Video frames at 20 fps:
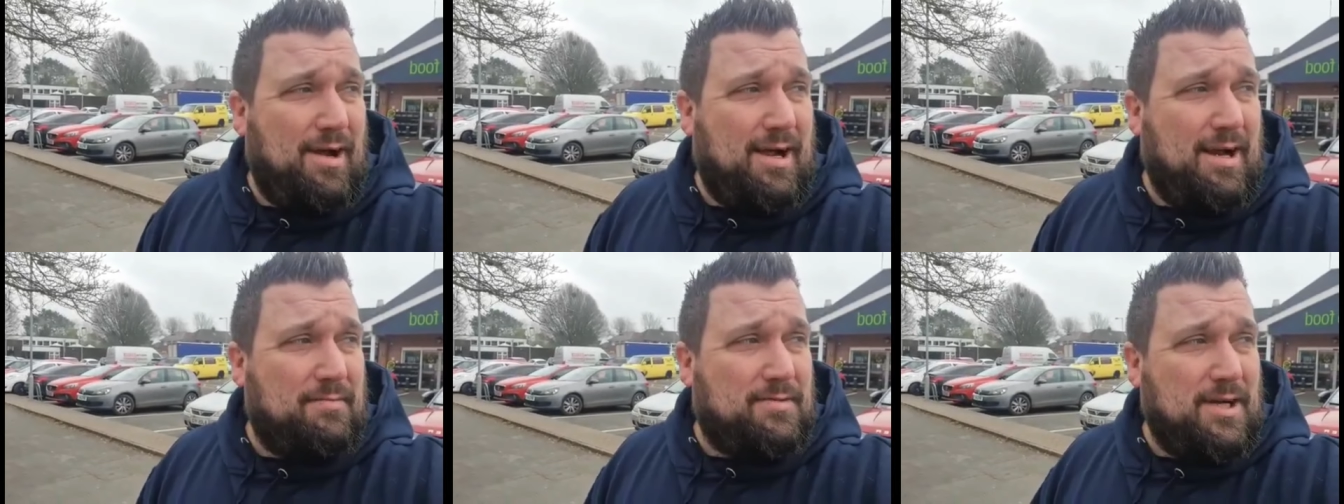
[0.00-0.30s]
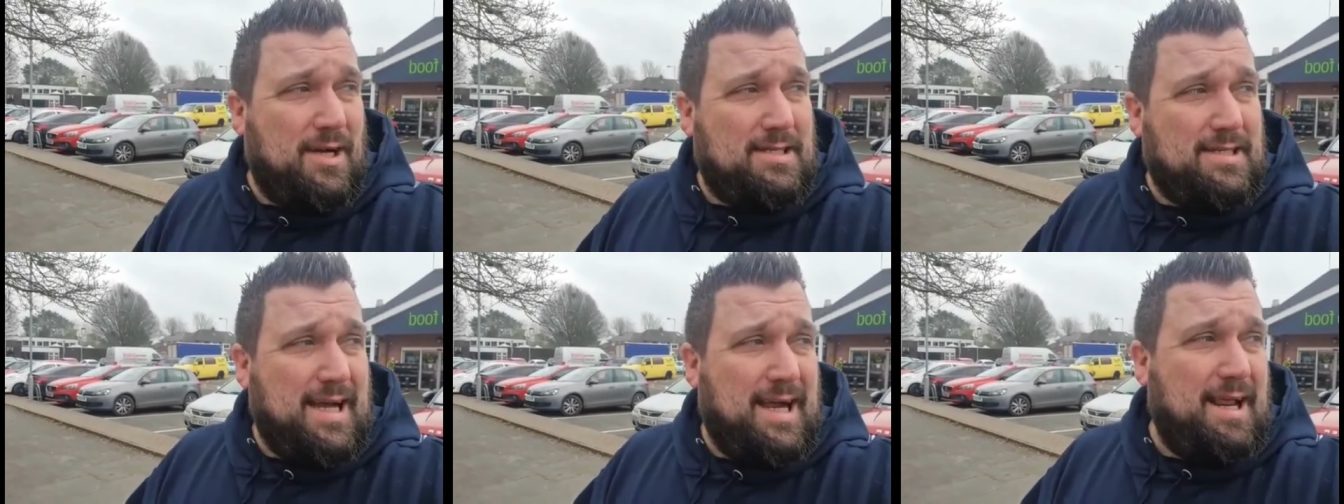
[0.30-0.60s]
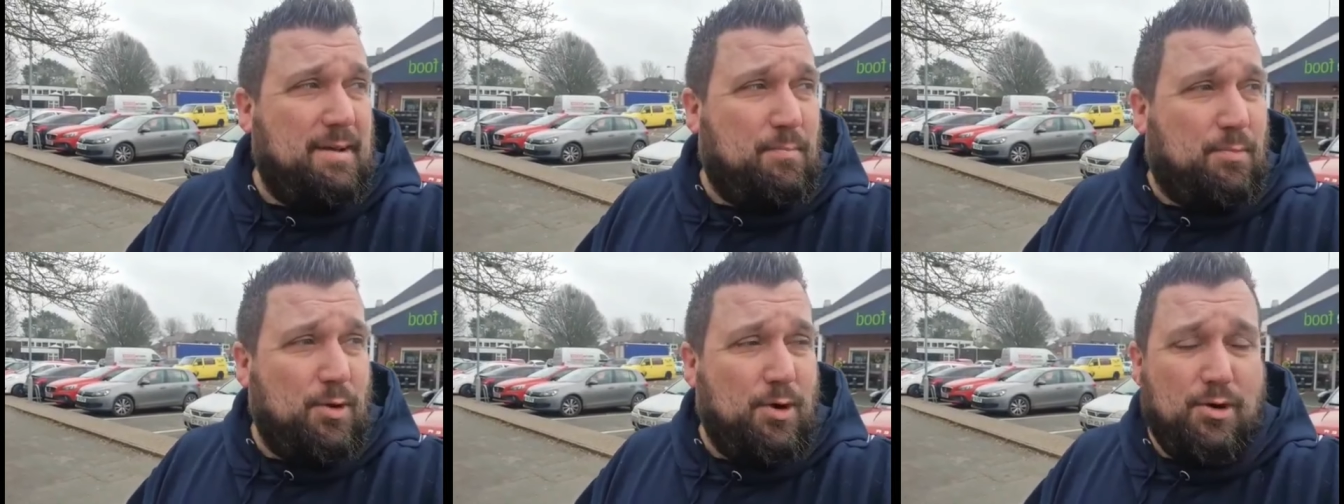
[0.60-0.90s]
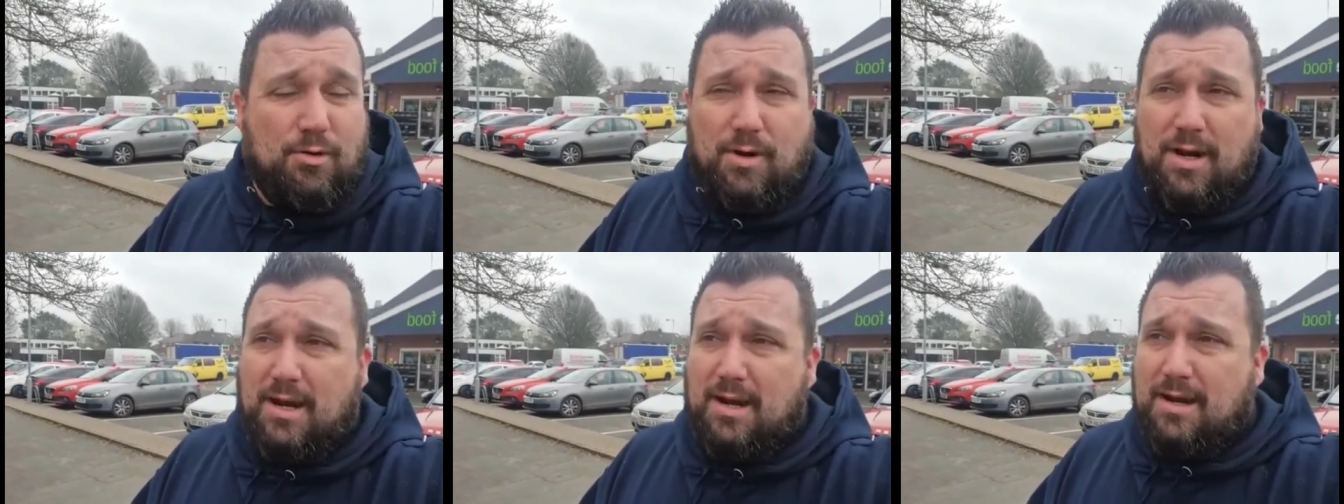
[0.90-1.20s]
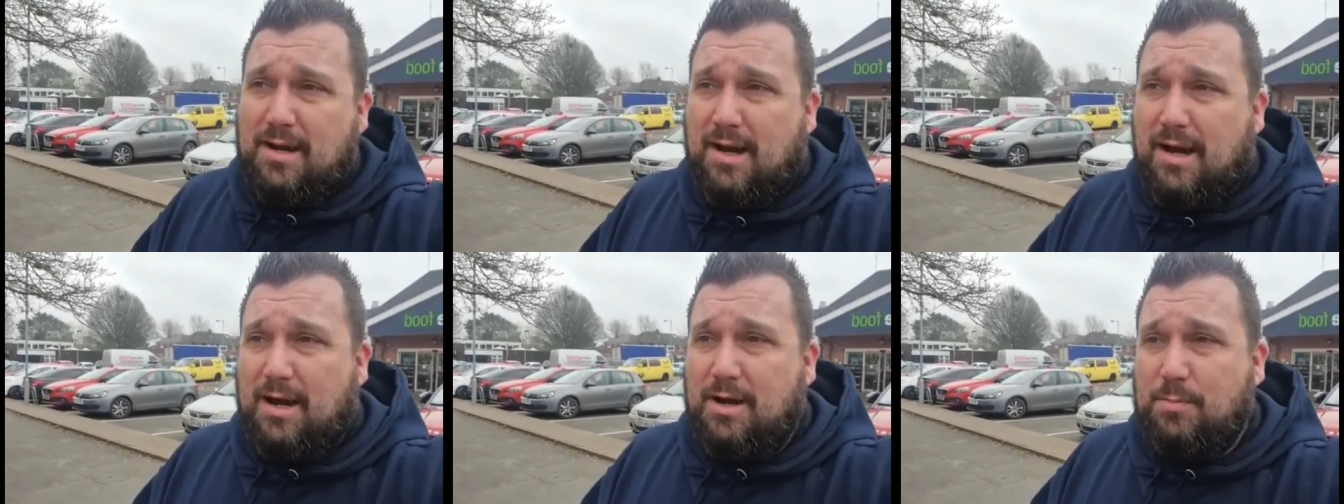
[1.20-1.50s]
and if Titanic Brewery
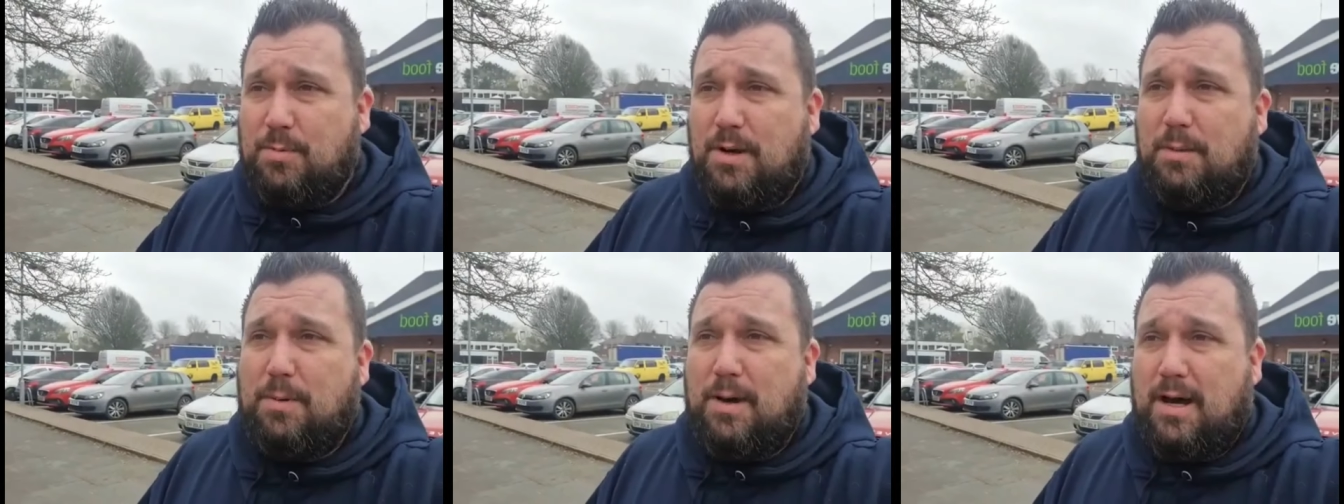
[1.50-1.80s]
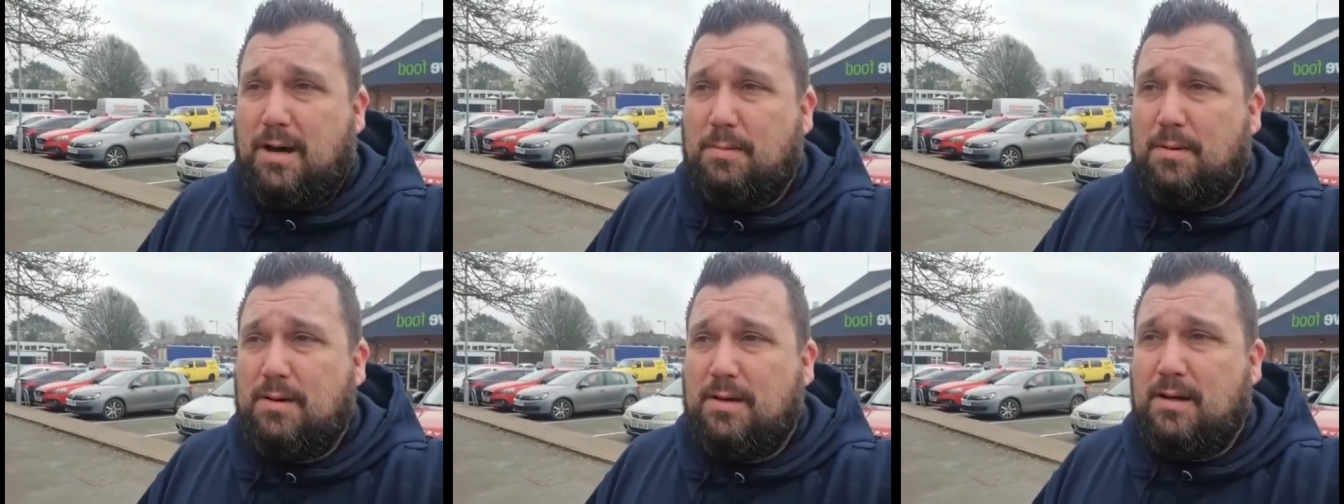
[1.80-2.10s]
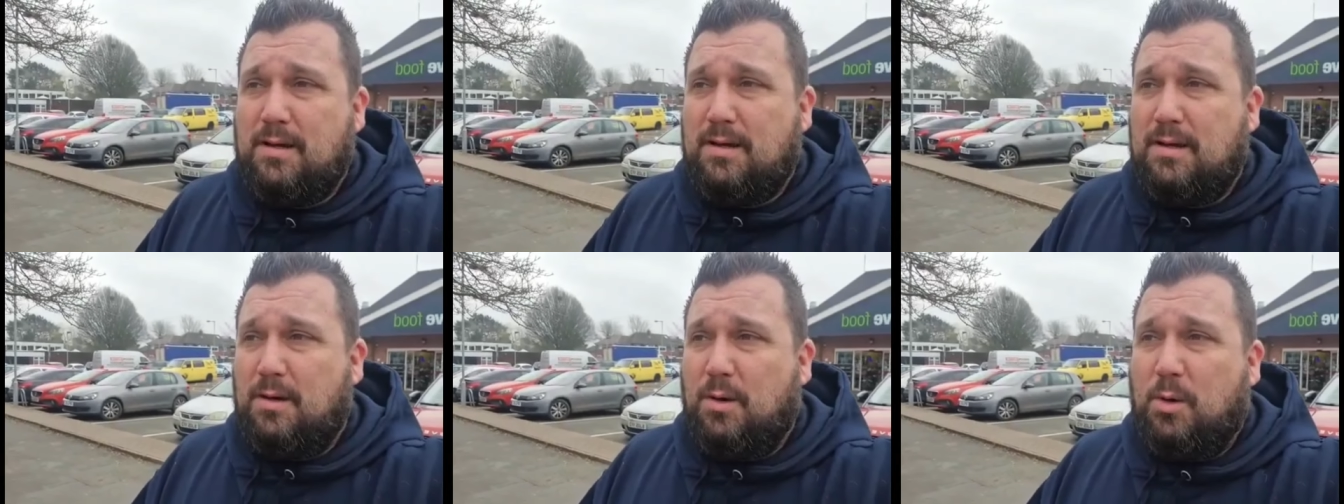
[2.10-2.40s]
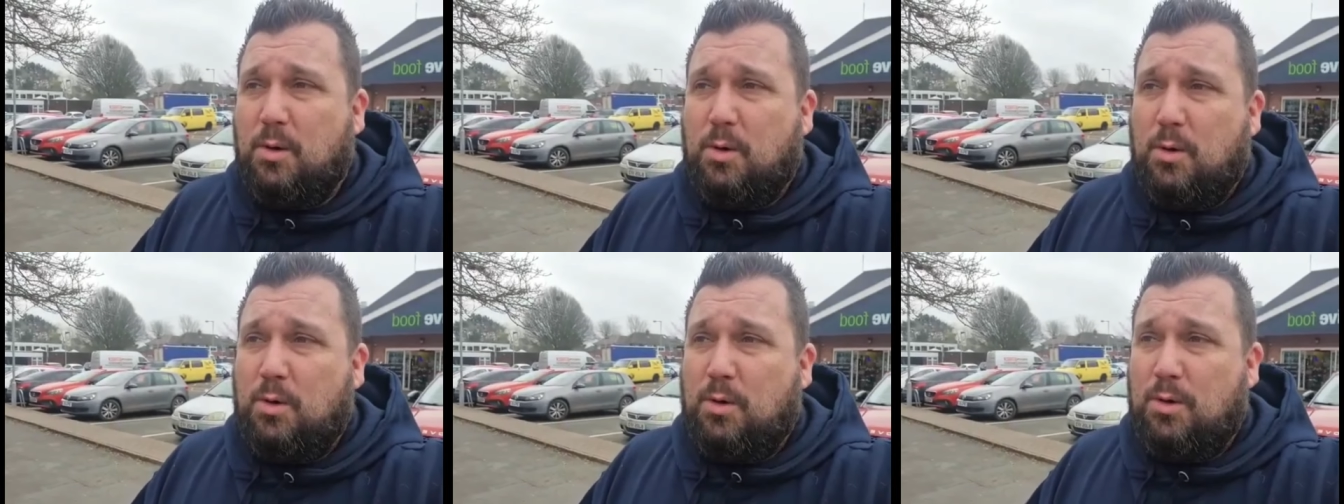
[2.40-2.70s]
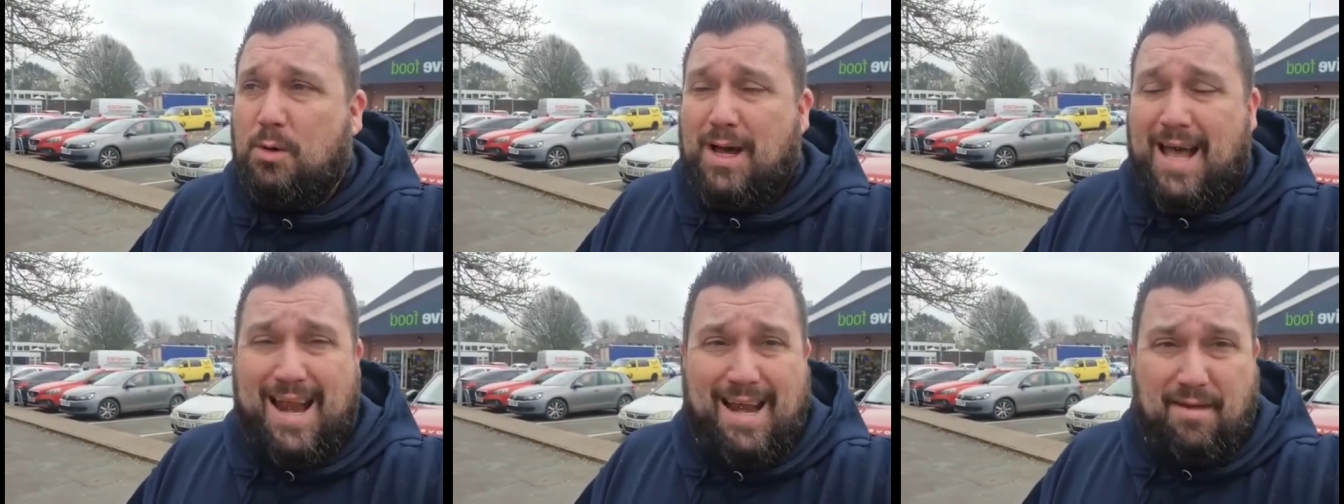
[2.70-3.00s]
open a pub
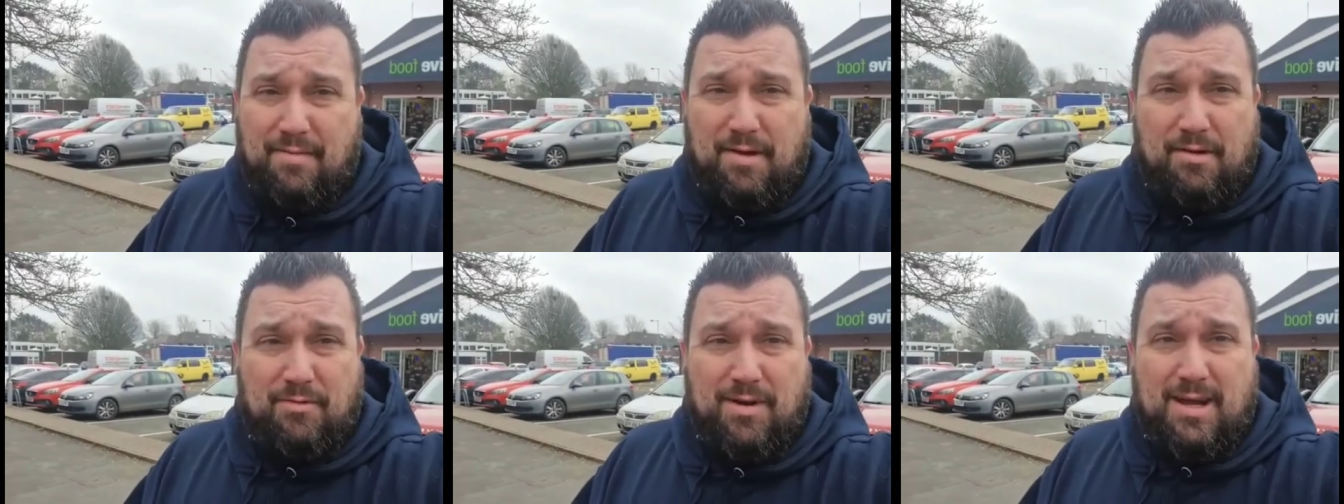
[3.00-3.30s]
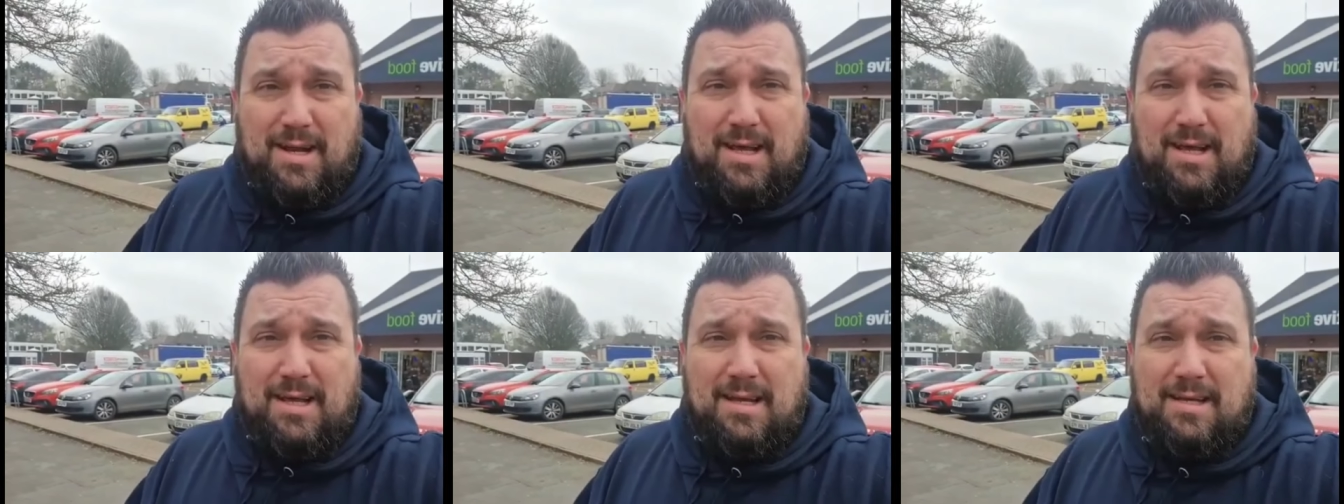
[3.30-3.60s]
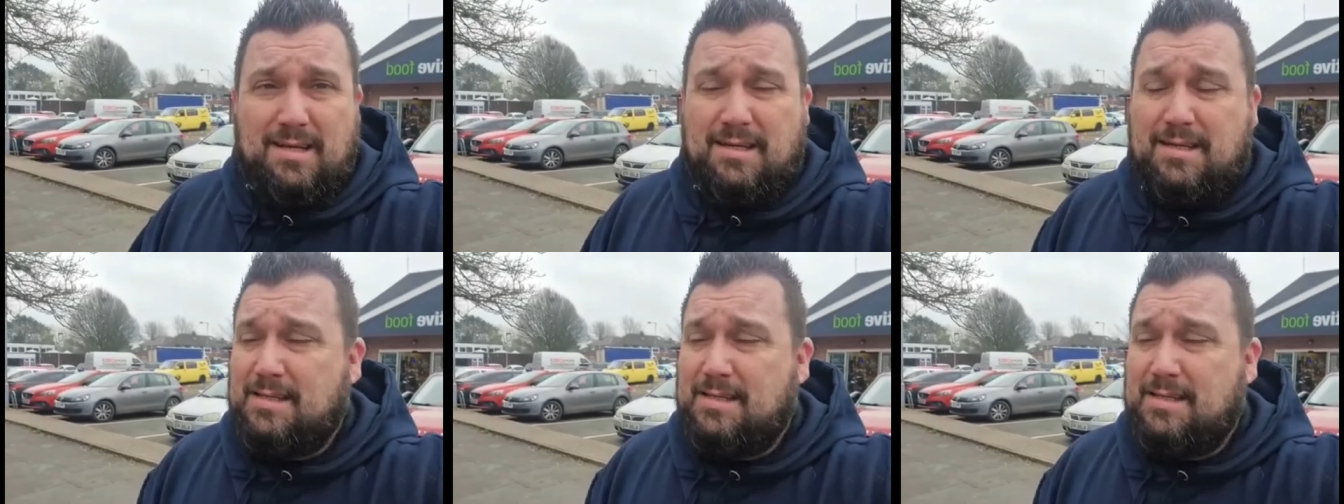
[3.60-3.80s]
or anything really,